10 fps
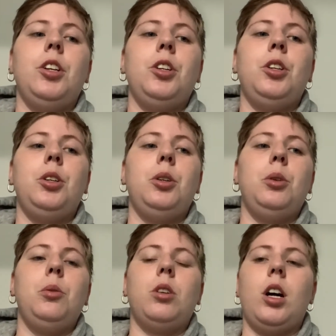
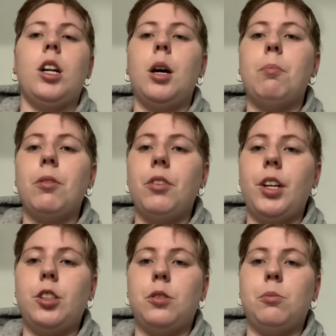you cut up a
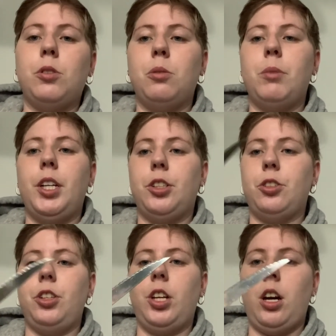vegetable, make sure
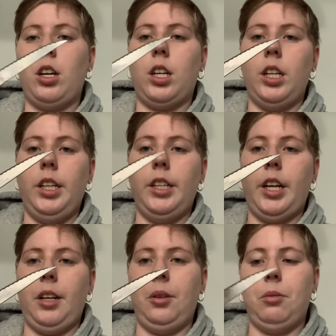you got a clean
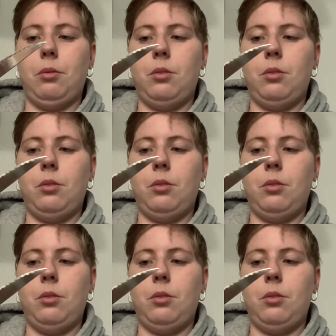knife.